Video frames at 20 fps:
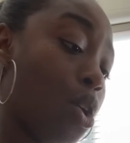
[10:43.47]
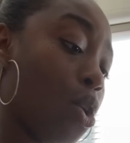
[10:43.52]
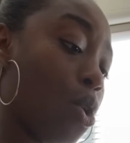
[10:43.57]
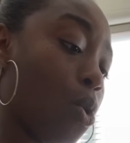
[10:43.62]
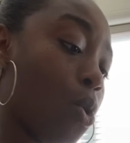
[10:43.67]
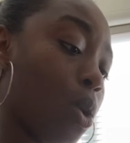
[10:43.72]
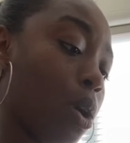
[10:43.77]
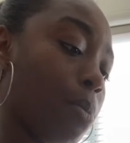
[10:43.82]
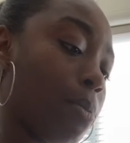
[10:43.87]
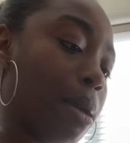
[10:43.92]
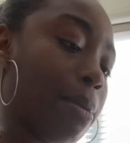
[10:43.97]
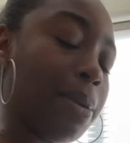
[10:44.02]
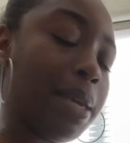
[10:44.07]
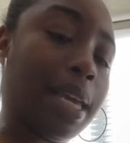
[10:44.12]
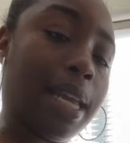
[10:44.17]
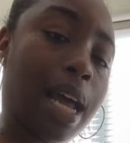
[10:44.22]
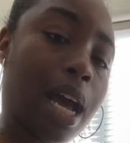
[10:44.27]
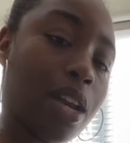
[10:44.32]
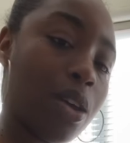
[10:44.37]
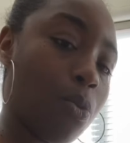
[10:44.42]
or maybe
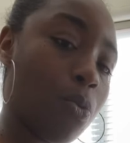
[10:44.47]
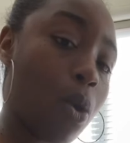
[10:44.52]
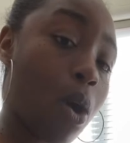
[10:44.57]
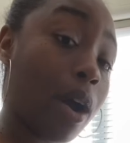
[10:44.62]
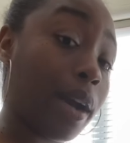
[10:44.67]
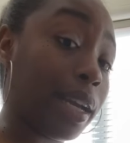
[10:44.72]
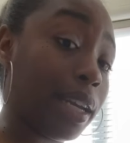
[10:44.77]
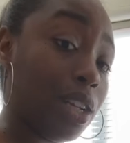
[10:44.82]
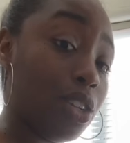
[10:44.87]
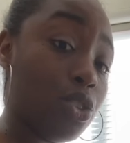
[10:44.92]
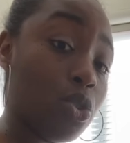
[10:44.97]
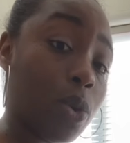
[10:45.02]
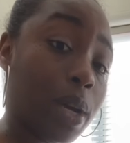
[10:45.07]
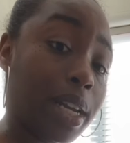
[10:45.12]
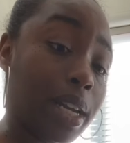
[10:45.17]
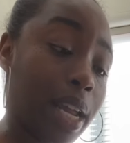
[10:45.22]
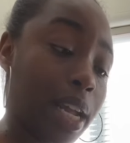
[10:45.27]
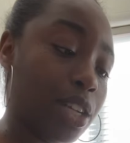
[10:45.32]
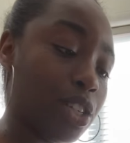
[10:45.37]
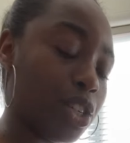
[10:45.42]
get out and walk and enjoy
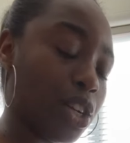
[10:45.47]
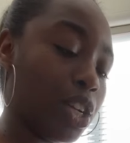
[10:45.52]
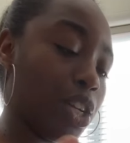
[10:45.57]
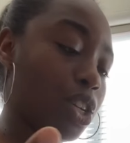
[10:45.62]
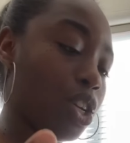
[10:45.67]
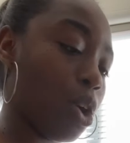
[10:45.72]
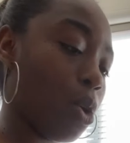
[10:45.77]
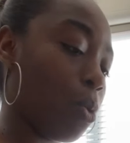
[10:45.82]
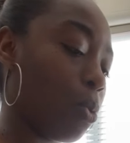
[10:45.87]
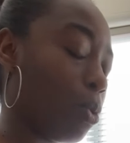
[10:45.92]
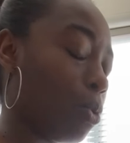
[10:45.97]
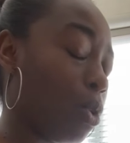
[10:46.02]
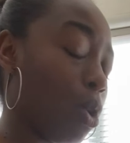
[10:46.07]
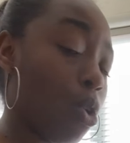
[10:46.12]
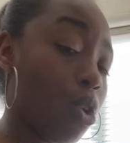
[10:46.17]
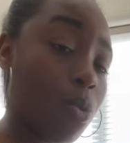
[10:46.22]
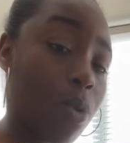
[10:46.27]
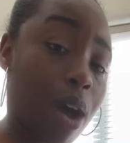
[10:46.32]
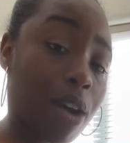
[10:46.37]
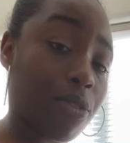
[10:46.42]
nature. You know,
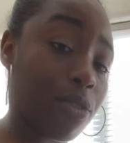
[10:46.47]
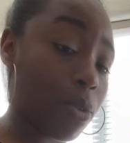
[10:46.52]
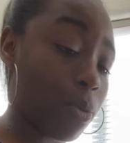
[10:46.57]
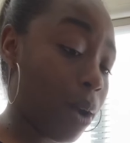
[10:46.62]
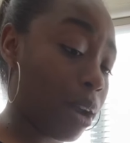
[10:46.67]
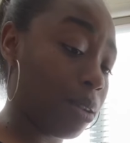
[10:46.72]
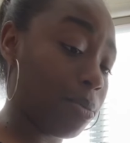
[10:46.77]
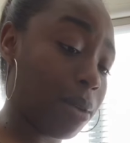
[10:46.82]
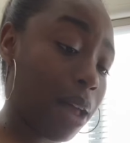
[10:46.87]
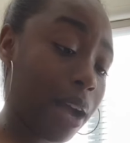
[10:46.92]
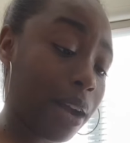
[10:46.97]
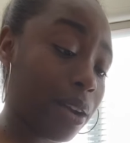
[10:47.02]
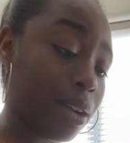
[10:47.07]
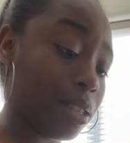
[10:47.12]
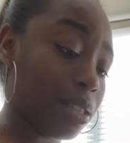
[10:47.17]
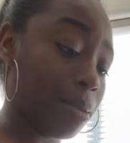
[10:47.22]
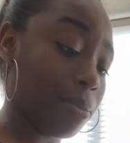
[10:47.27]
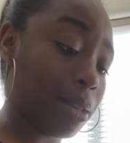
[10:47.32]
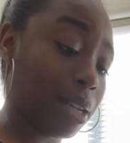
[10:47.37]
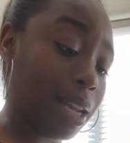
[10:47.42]
go walk for around the block or
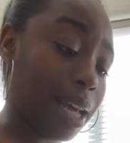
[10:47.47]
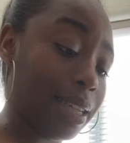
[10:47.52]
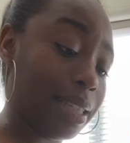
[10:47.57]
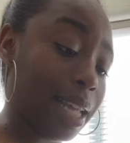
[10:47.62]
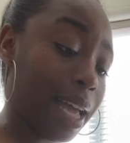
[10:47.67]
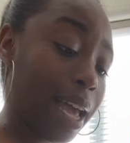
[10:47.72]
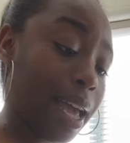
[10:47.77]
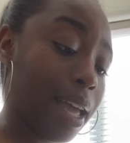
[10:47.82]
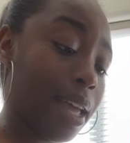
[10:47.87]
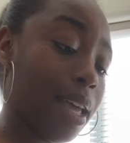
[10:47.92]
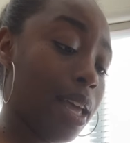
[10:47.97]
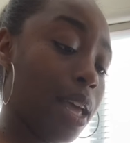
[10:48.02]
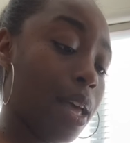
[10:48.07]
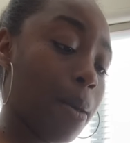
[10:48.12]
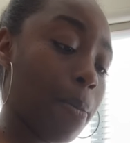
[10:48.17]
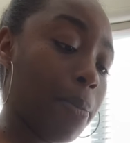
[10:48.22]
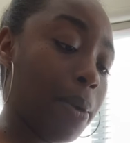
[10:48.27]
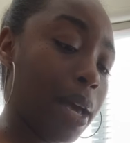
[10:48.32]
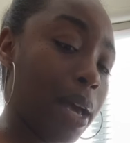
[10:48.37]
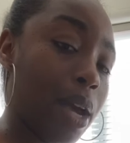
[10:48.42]
something like that.
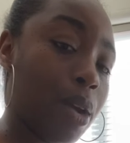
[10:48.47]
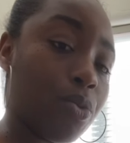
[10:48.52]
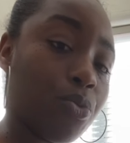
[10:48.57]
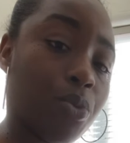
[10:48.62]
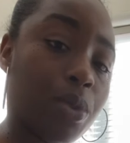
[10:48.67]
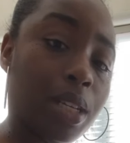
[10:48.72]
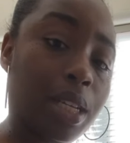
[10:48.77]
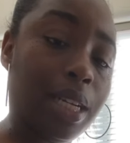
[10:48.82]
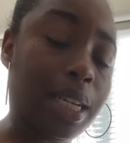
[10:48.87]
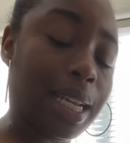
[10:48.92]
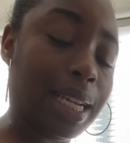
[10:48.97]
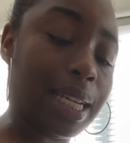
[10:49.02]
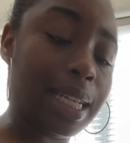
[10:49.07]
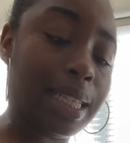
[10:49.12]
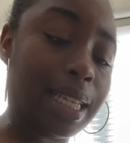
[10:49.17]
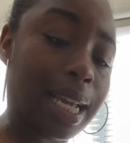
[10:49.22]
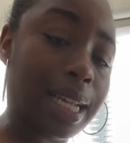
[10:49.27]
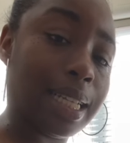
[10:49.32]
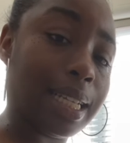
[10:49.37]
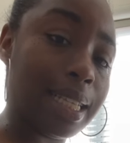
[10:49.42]
But really needing to
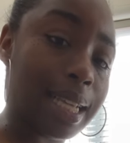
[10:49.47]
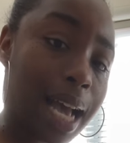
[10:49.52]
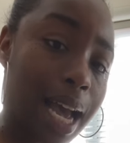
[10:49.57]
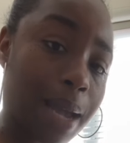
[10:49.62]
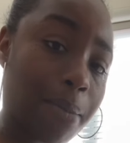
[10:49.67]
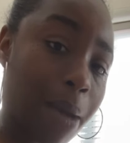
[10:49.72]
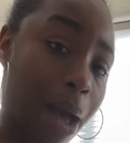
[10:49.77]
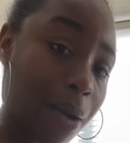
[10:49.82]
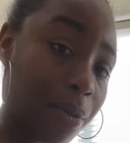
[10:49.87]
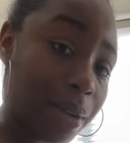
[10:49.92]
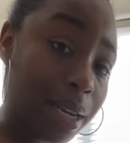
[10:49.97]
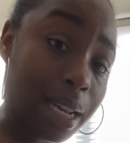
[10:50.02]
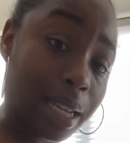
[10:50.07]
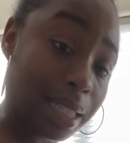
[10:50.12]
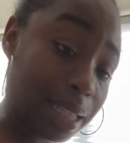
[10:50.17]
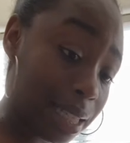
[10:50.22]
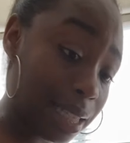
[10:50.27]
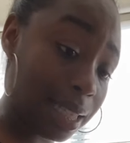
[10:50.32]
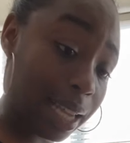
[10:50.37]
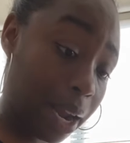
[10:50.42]
take the time out
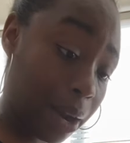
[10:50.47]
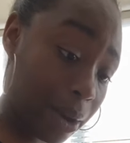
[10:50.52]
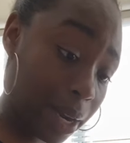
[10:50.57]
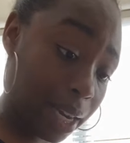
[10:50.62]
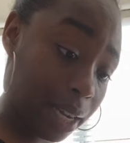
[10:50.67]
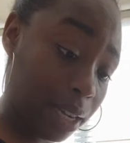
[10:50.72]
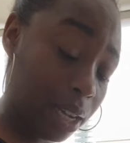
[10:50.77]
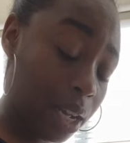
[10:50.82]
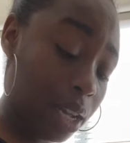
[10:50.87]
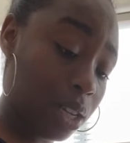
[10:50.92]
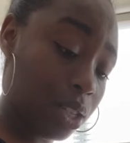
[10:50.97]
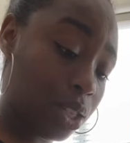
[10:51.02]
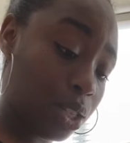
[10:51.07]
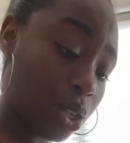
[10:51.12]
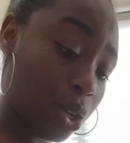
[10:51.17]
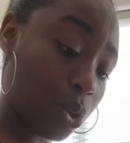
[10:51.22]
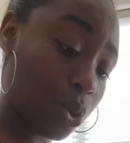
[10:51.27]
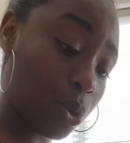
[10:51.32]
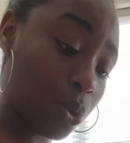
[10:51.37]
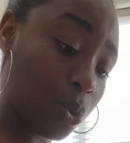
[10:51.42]
necessary
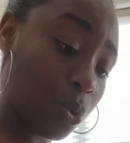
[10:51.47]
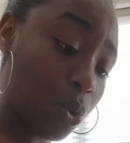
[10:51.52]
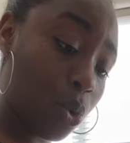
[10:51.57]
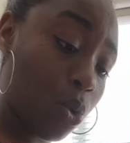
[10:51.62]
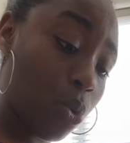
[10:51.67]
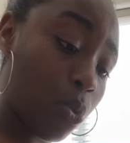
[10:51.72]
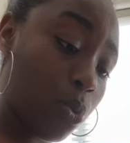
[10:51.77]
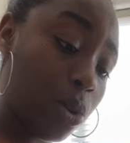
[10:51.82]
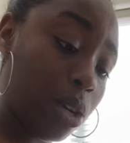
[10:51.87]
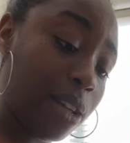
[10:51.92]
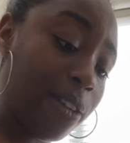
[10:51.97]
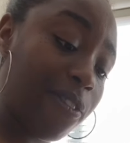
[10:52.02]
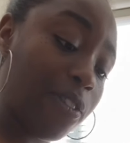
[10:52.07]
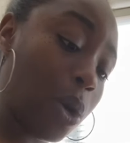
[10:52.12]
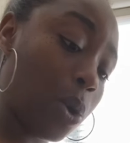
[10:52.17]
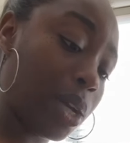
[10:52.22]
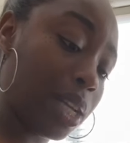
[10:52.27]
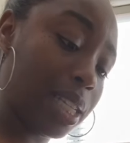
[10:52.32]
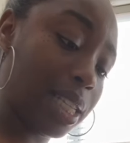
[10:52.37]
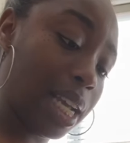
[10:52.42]
to really
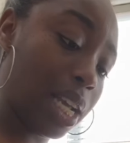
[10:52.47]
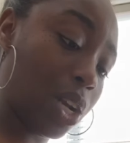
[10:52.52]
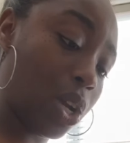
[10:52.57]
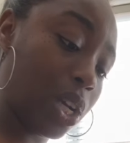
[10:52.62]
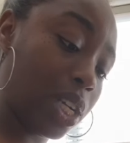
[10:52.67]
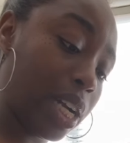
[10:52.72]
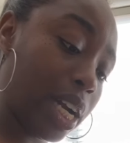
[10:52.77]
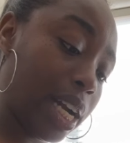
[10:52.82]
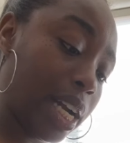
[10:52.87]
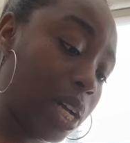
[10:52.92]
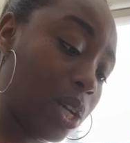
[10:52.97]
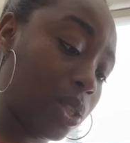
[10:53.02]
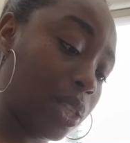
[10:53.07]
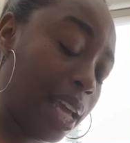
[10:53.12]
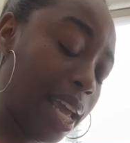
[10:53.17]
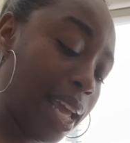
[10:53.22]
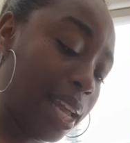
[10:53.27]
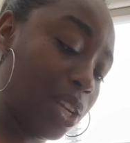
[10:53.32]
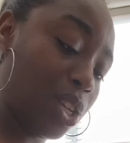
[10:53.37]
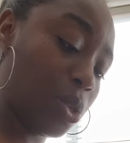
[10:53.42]
focus in on your health
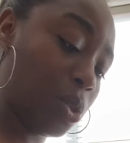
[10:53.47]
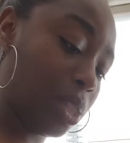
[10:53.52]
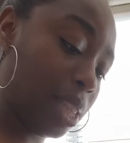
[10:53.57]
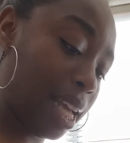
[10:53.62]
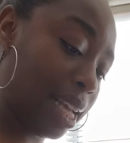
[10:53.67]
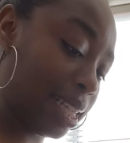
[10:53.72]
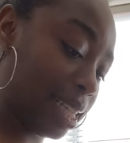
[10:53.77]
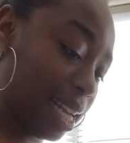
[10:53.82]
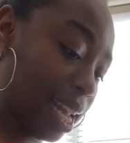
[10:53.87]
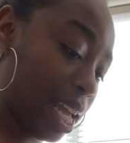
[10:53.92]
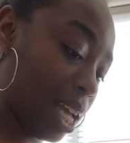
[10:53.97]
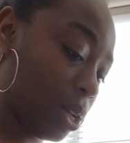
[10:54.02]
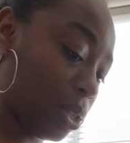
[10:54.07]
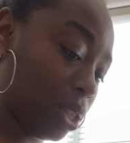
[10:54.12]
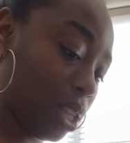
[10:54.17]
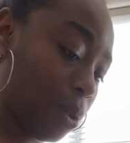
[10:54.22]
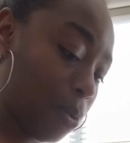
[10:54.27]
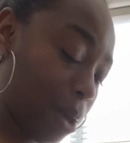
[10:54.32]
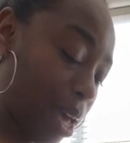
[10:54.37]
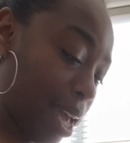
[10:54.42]
and do things in a
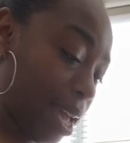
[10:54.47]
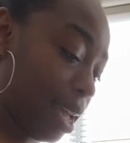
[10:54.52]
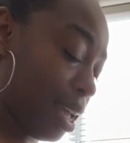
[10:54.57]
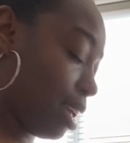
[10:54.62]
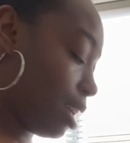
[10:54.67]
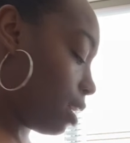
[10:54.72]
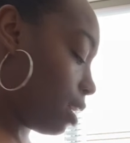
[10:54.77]
healthy way.